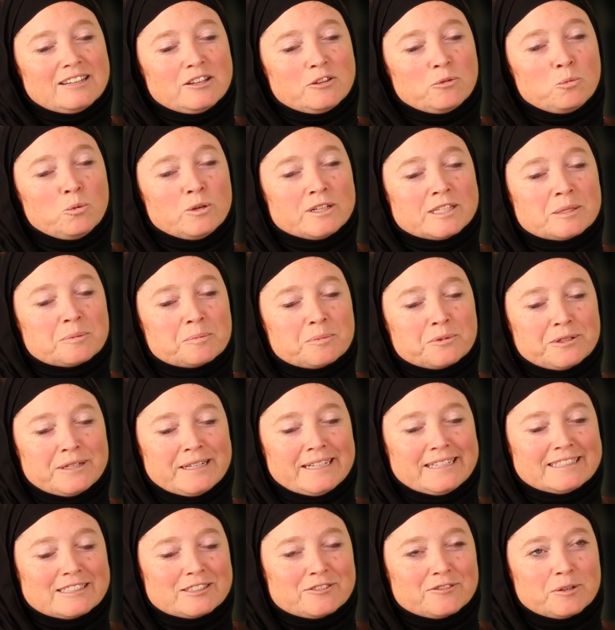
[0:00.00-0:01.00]

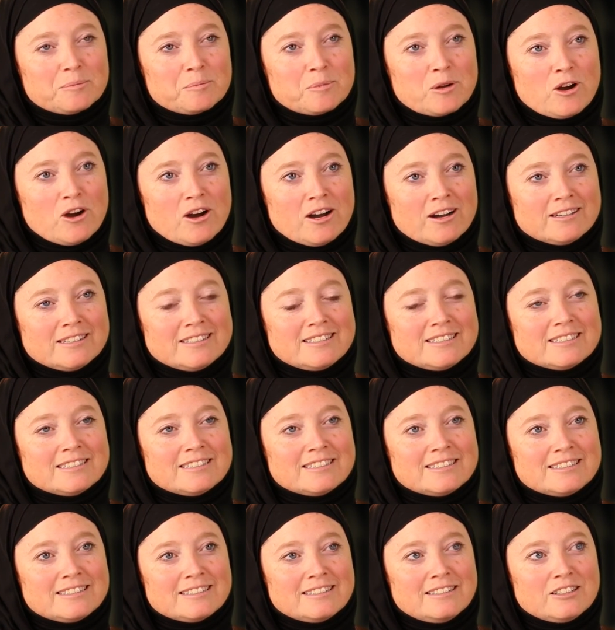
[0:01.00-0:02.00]
whisperings from God
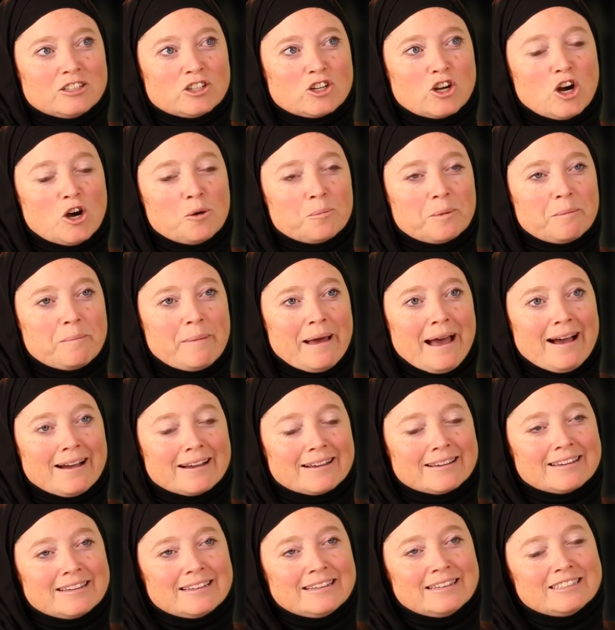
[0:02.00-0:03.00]
call me
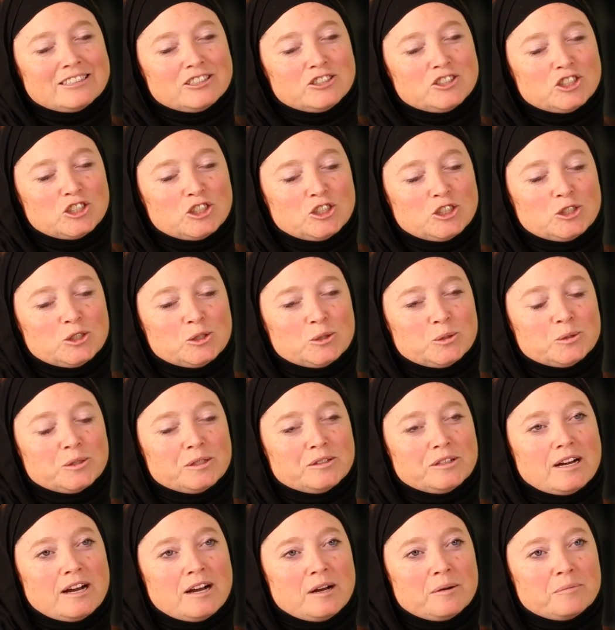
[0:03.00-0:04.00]
back into
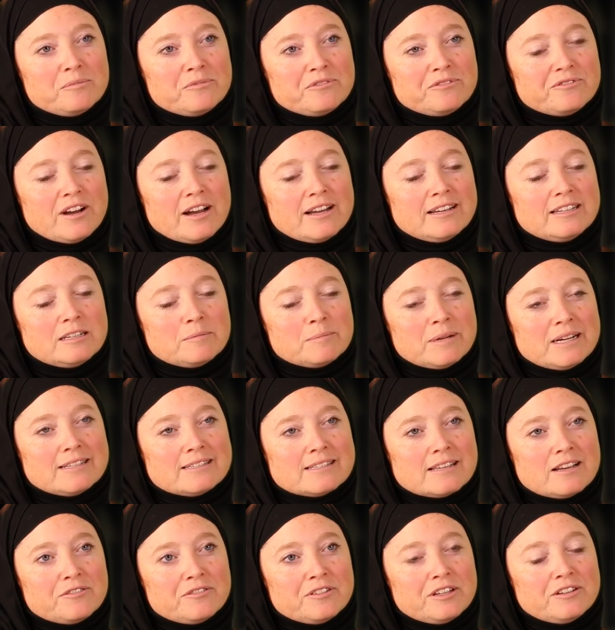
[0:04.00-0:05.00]
um, finding
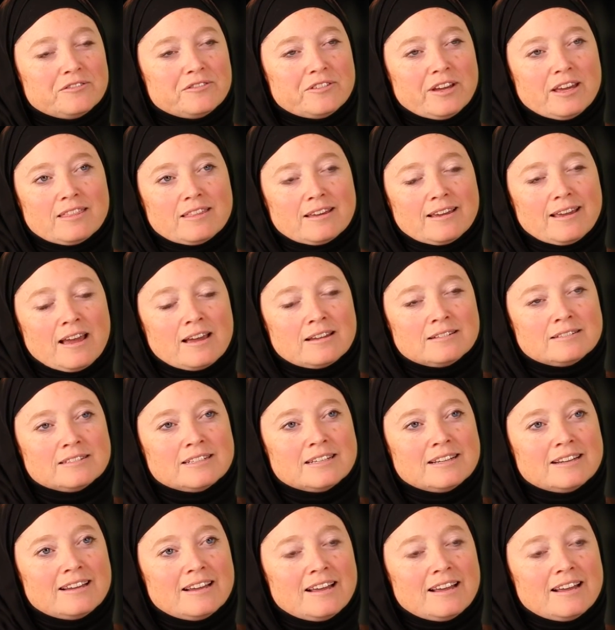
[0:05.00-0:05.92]
myself in faith again.